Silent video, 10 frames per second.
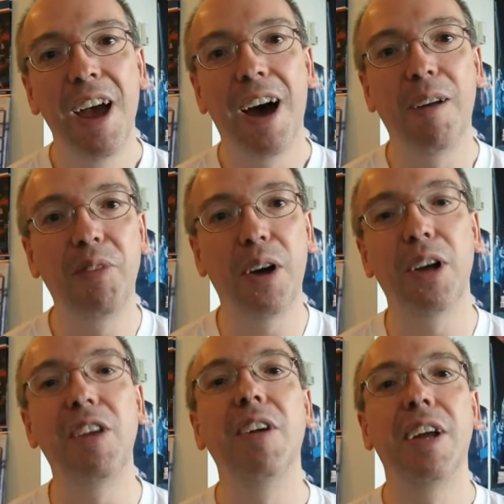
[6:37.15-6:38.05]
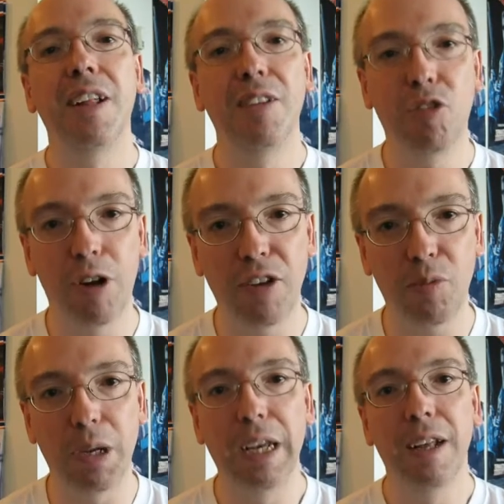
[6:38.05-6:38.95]
I'm telling you, trust
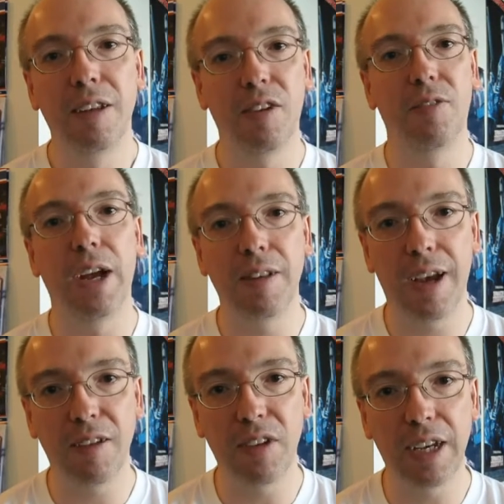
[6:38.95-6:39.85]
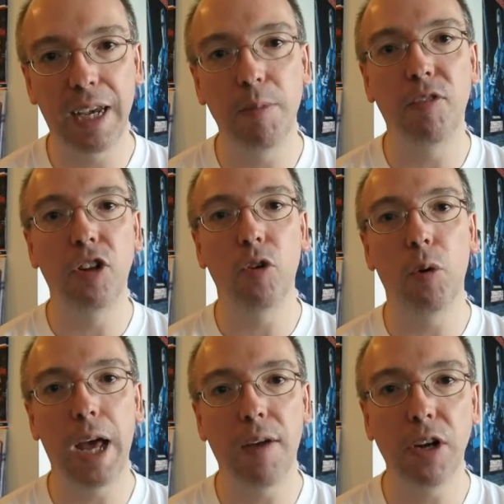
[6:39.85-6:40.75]
me, it's a fantastic game. If you
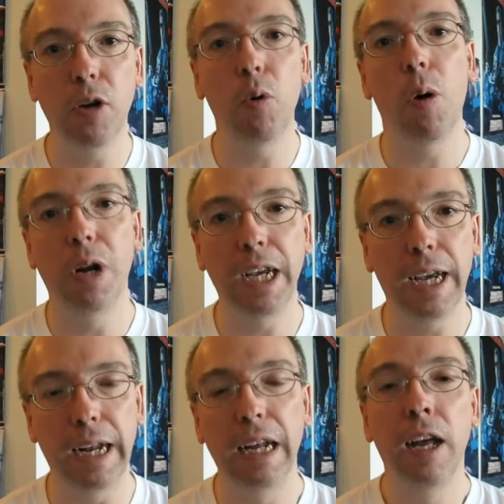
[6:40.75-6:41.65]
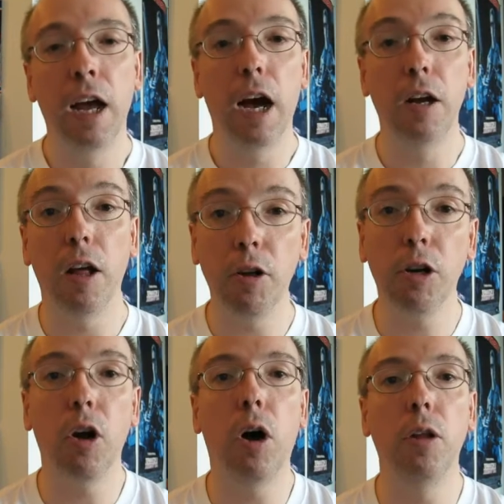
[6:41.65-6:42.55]
don't have it, go out and get it. Another
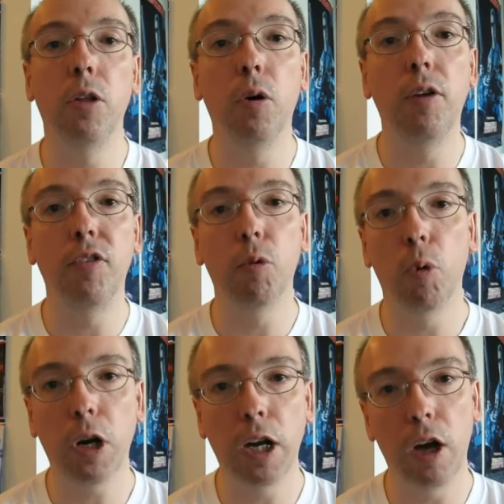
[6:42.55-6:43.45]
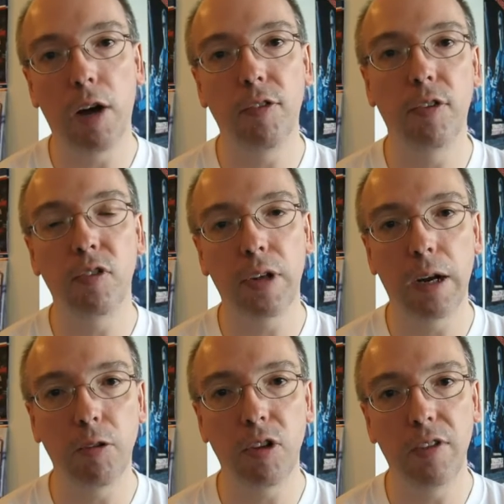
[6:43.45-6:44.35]
con though, if you're working off of a
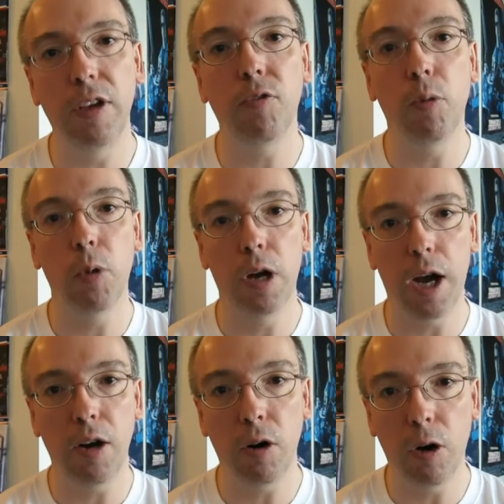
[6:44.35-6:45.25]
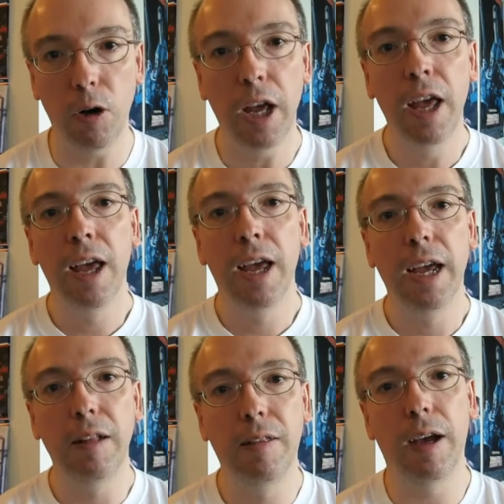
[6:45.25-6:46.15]
standard TV, from what I heard,
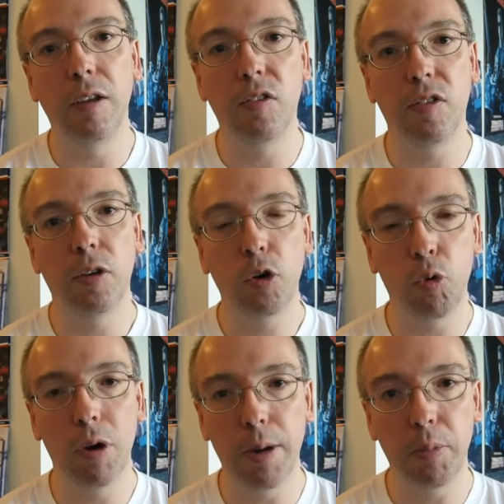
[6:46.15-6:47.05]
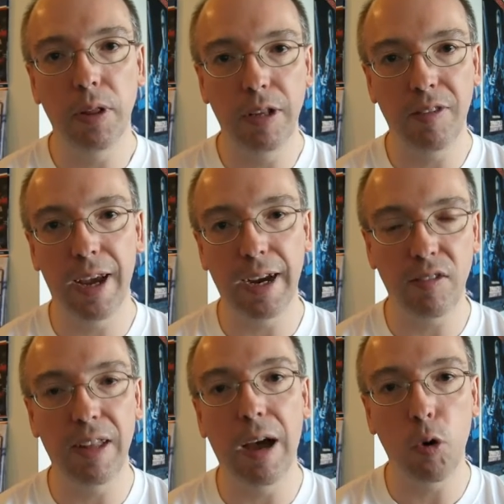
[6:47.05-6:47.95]
it does crimp the
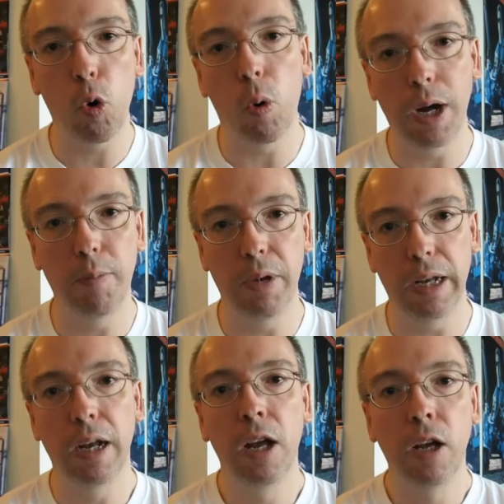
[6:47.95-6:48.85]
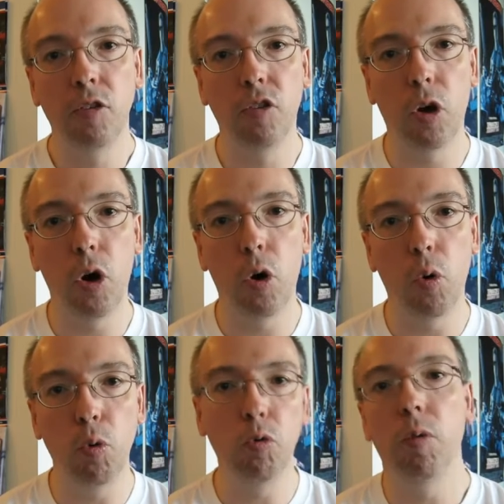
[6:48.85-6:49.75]
text down quite a bit.
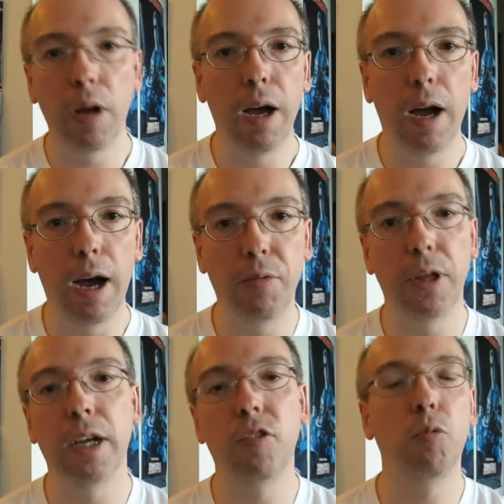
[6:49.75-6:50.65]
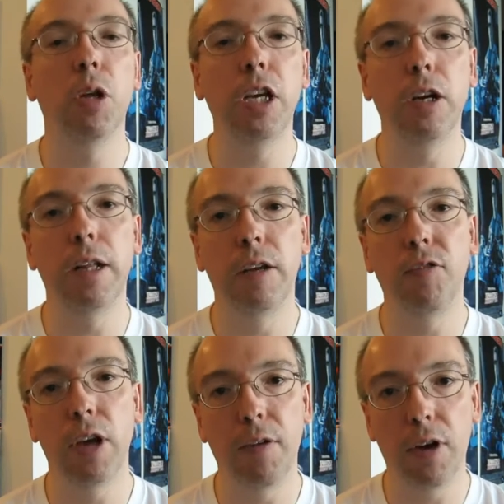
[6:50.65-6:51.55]
So I think it's really good that if
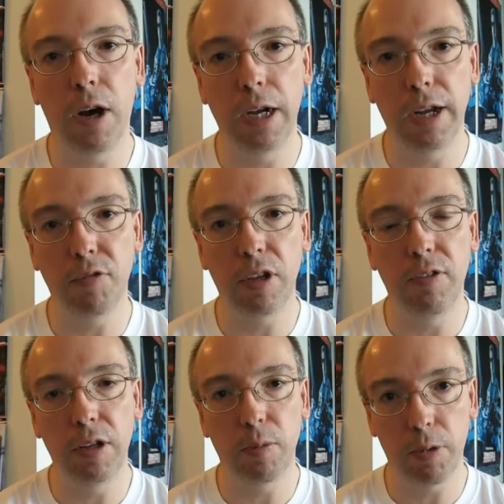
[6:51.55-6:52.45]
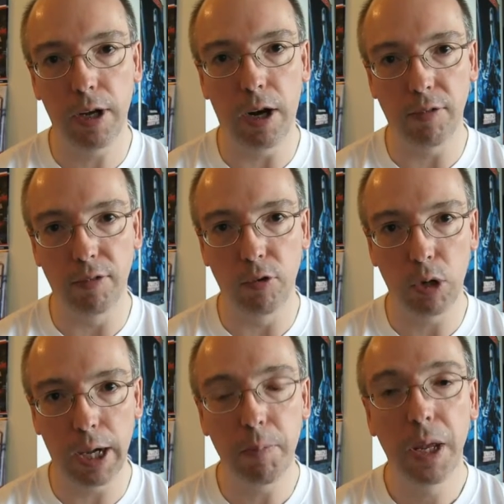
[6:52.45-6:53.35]
you have a high def TV to play off of,
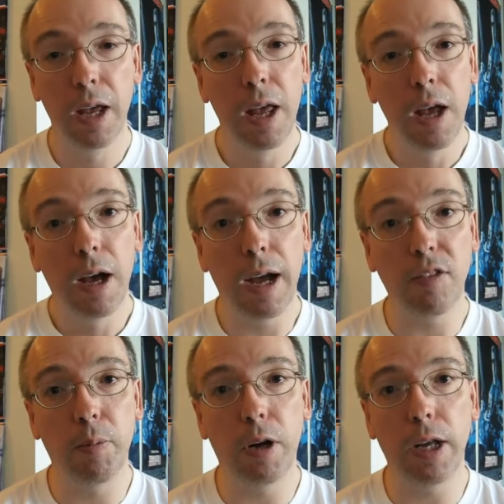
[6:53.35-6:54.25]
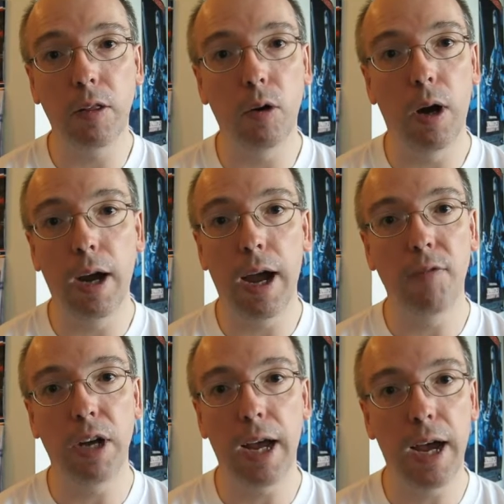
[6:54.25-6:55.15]
okay? That's about it though. I
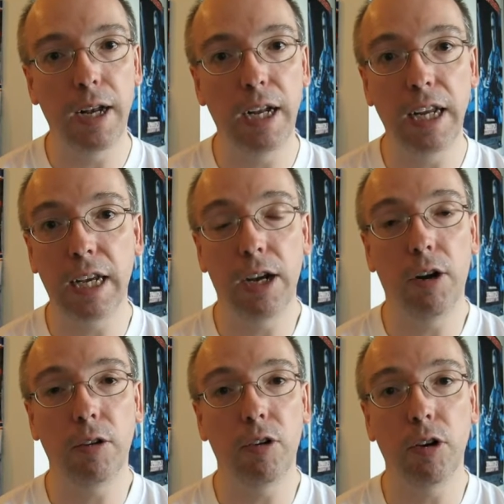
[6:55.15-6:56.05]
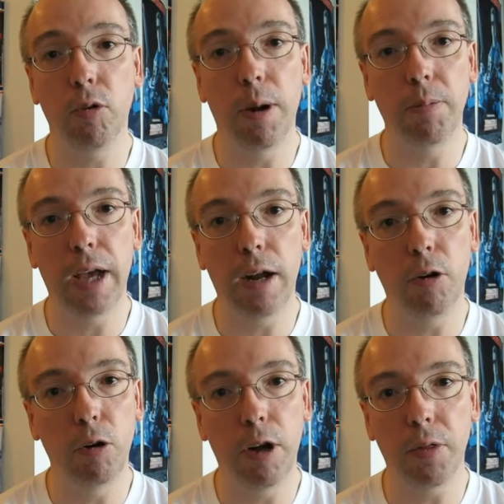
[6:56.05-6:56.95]
haven't had any character corrupt data
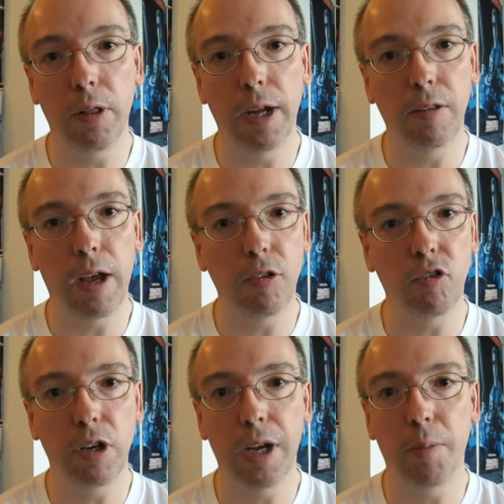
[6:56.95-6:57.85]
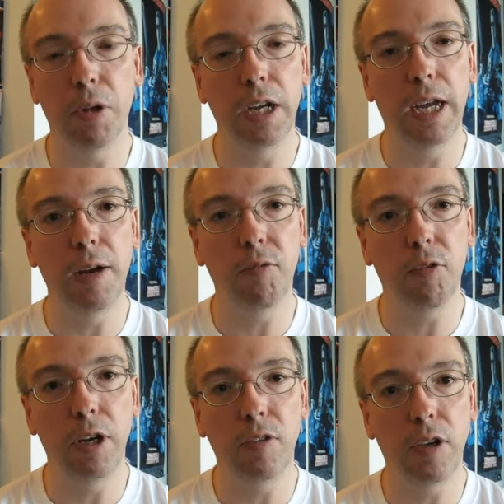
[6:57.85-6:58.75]
or nothing like that, just a couple of game
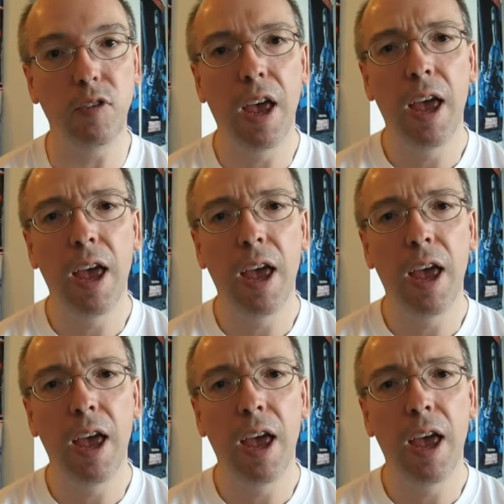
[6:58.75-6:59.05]
freezes.